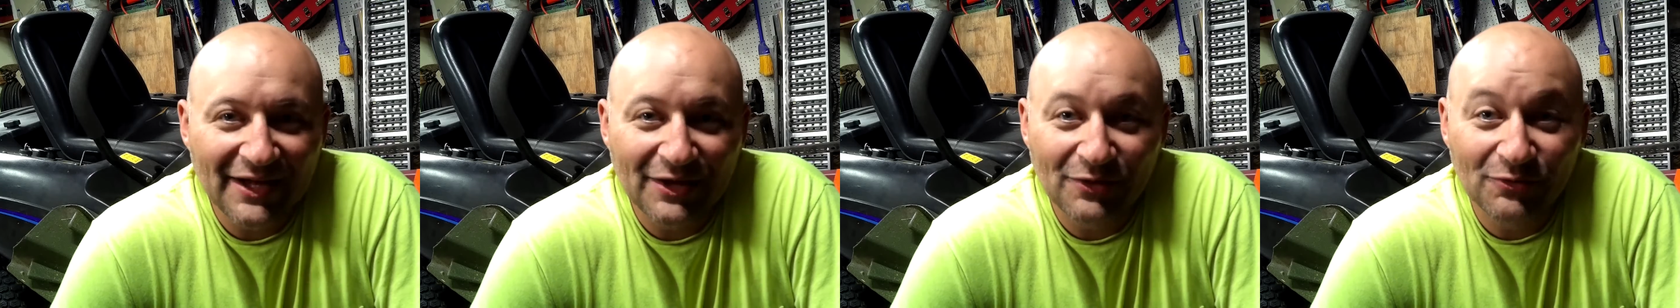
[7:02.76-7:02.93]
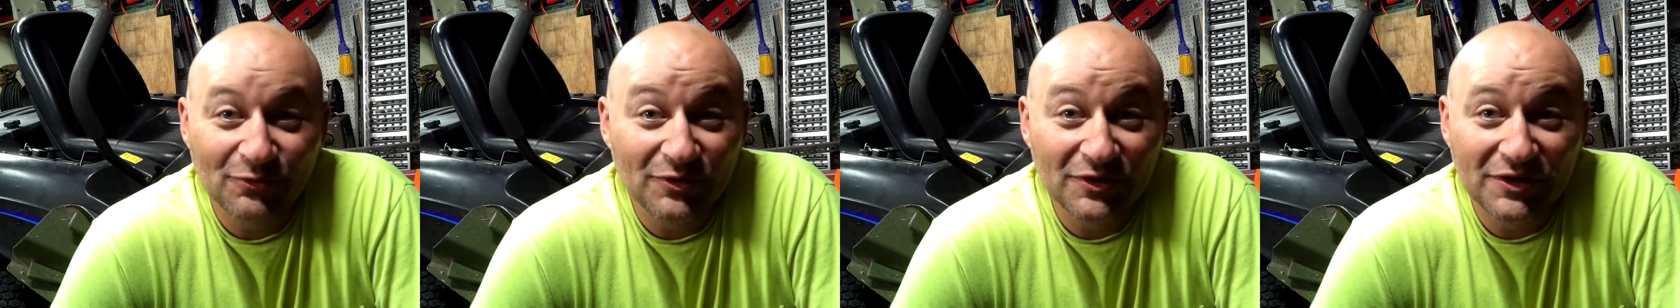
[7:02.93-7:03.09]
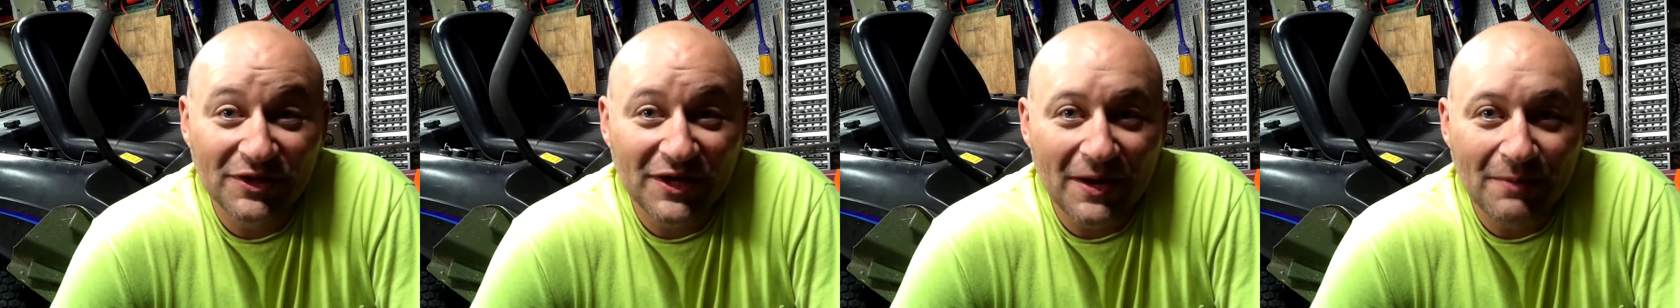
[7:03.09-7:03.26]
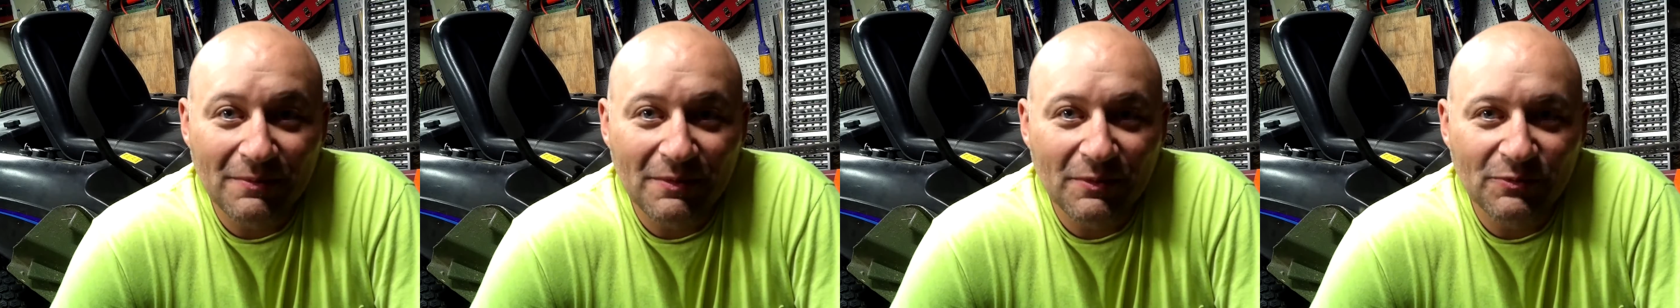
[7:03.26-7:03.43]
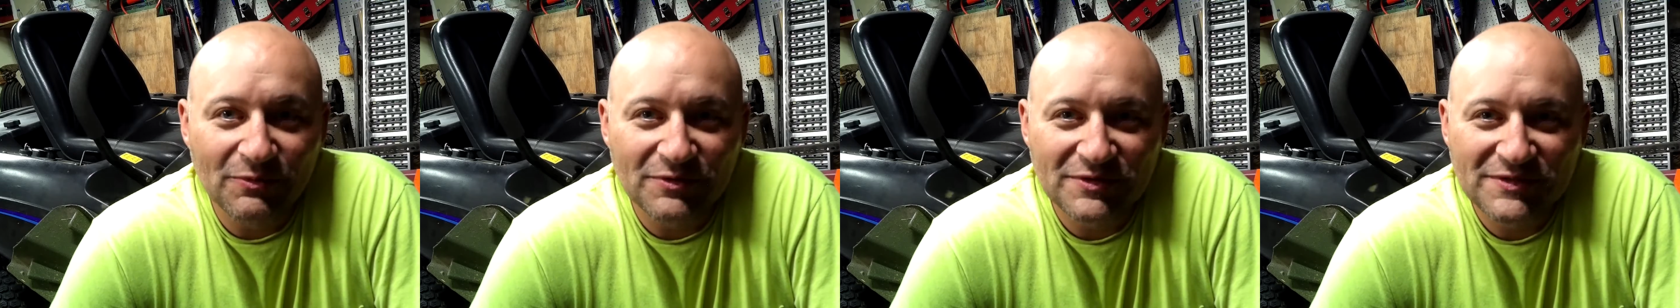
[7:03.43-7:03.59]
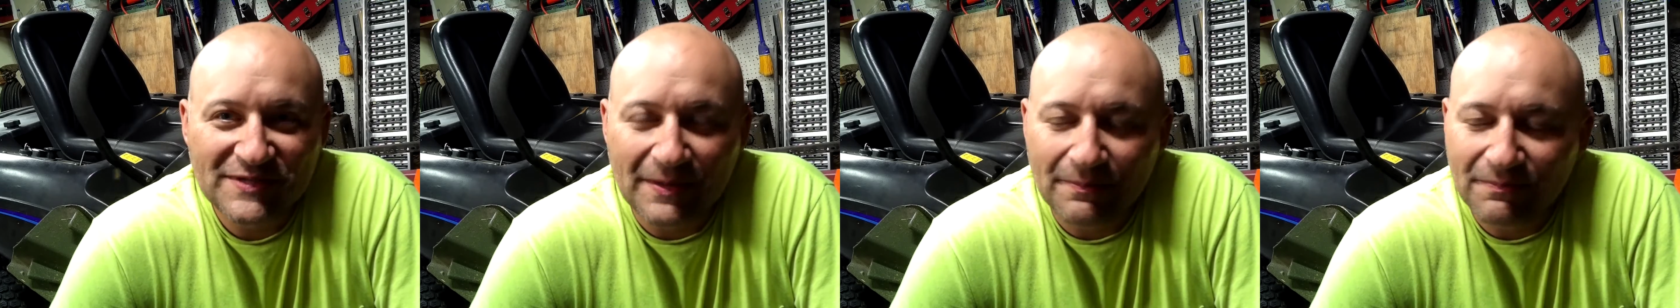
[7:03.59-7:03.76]
We'll come up
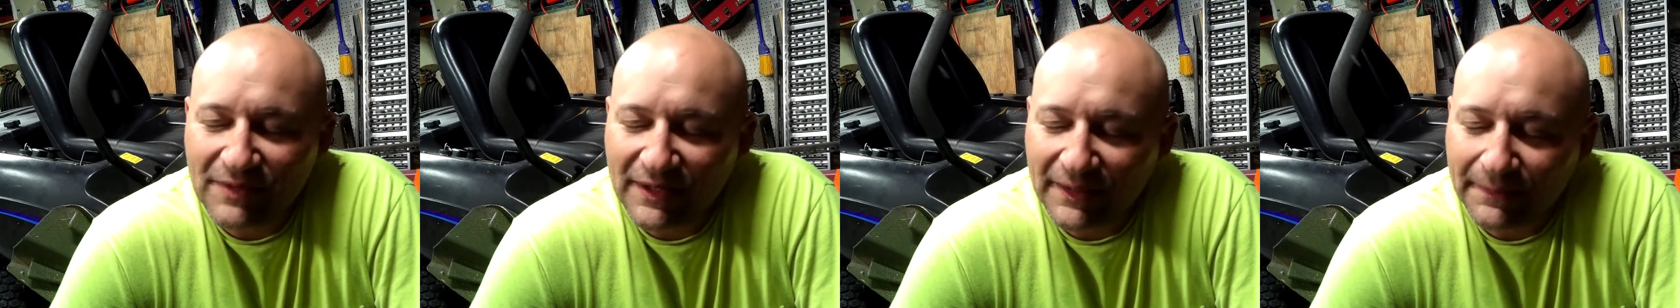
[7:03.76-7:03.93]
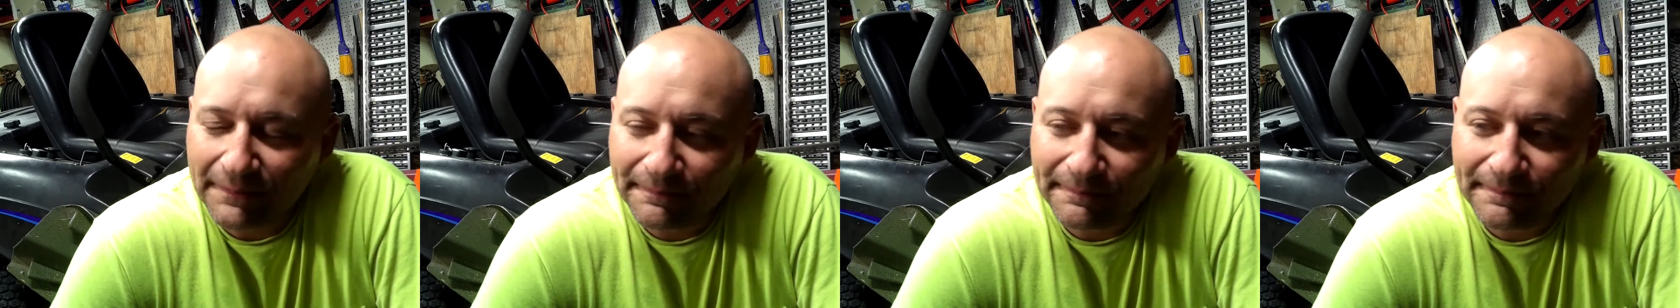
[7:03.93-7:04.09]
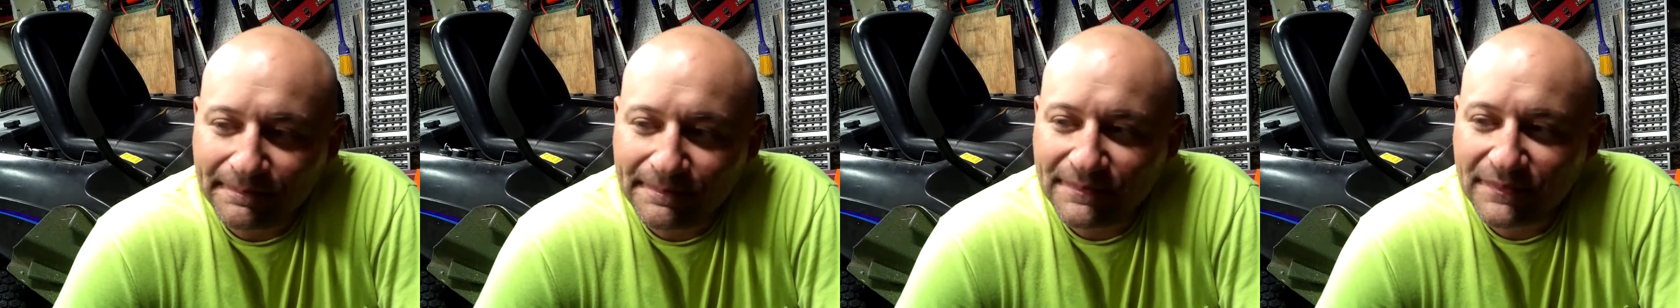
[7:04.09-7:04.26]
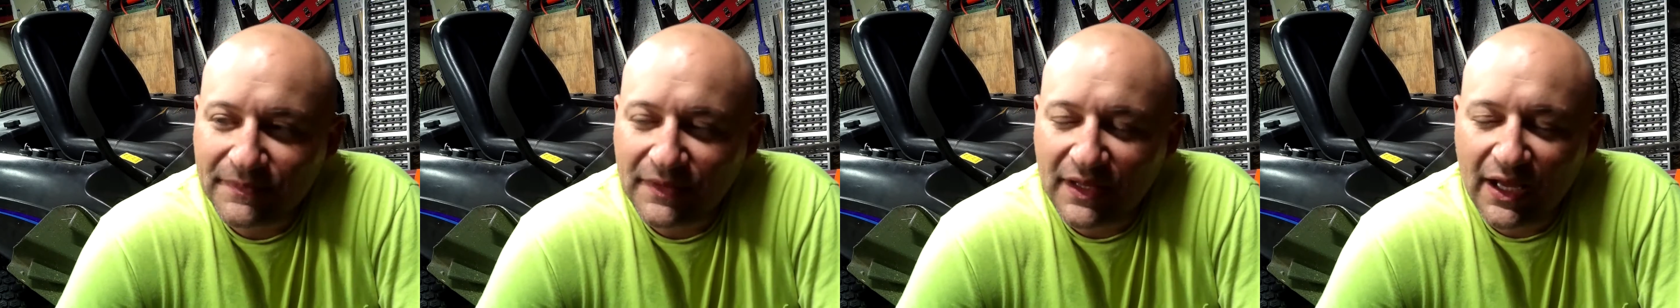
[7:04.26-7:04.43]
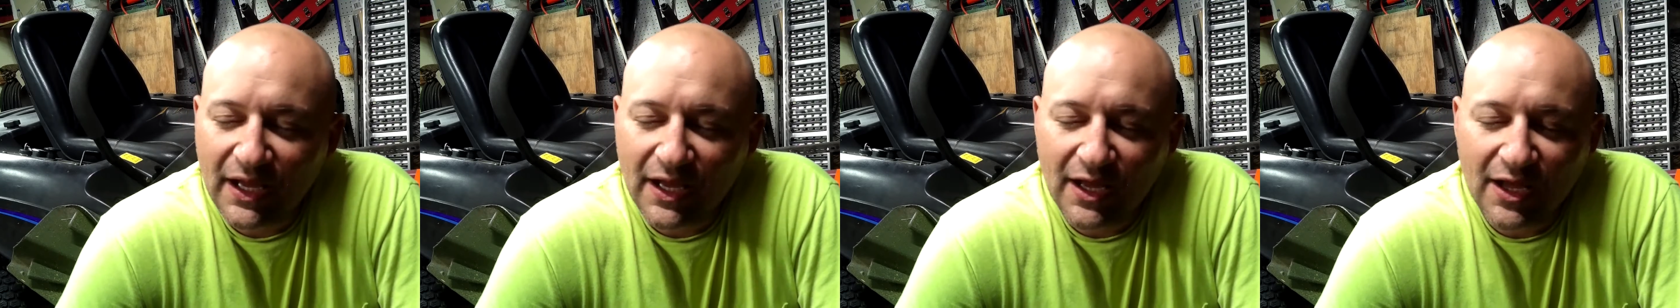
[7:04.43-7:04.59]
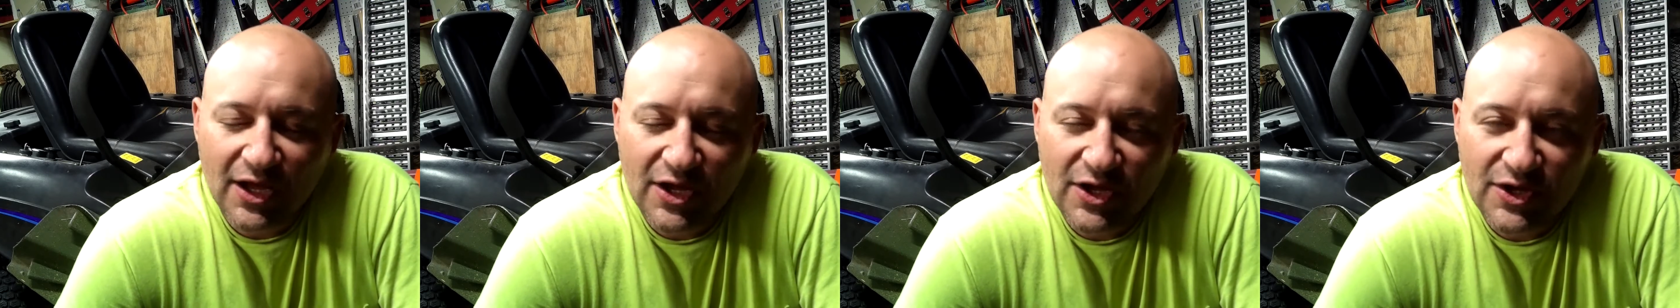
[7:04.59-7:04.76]
with something.
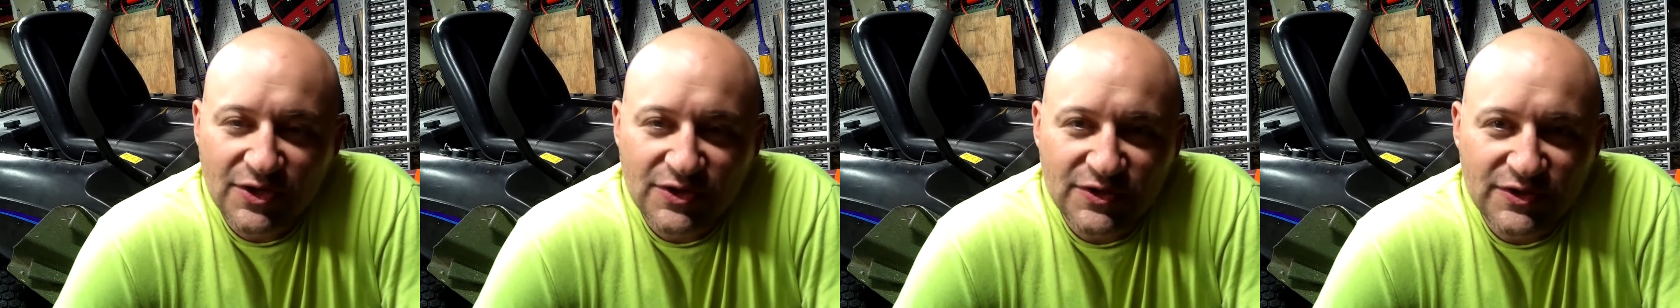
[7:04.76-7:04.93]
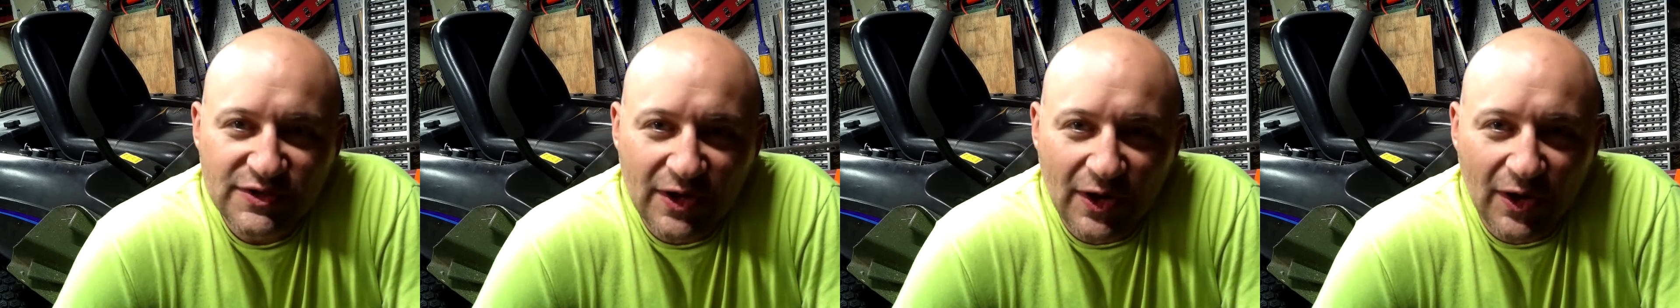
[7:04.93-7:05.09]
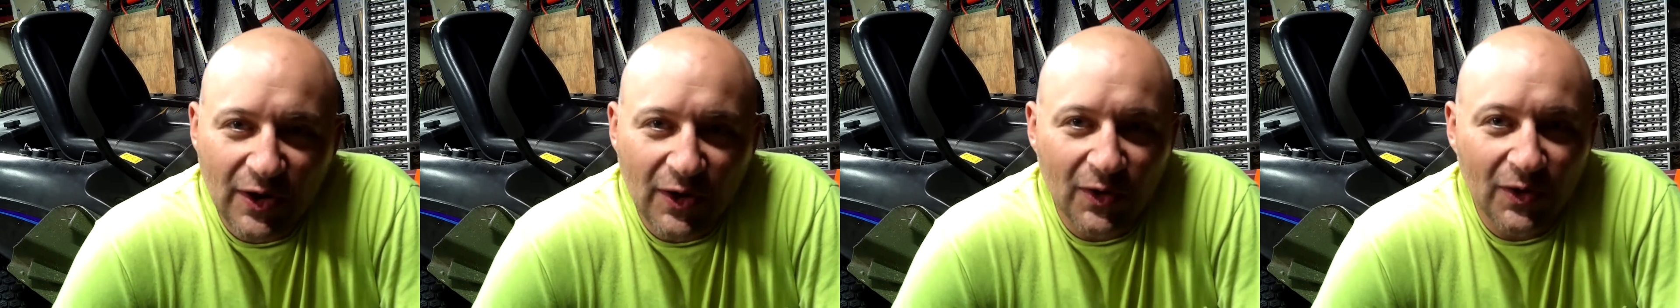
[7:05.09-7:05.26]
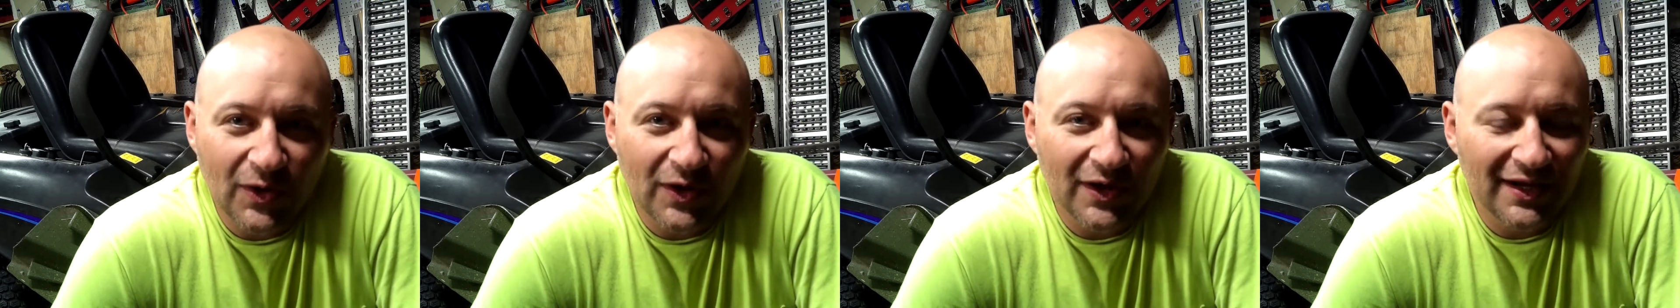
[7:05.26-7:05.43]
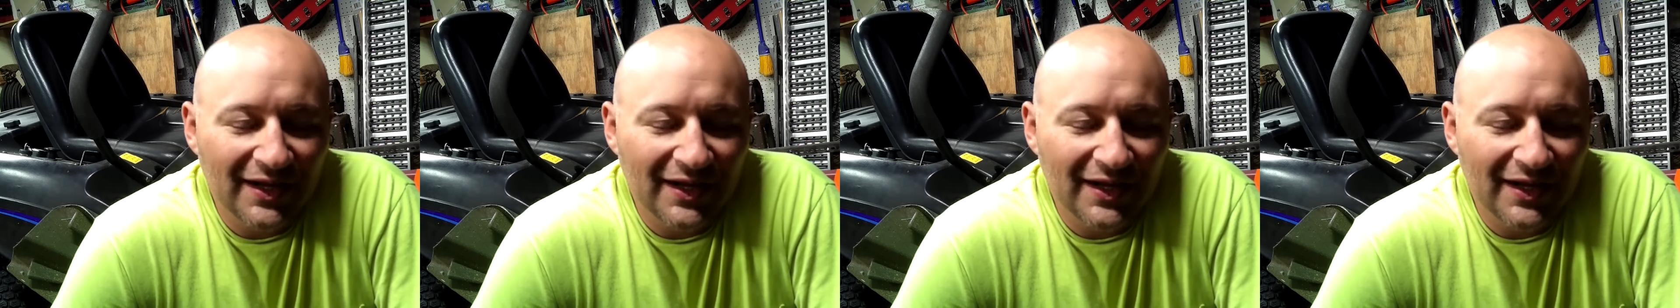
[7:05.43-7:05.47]
So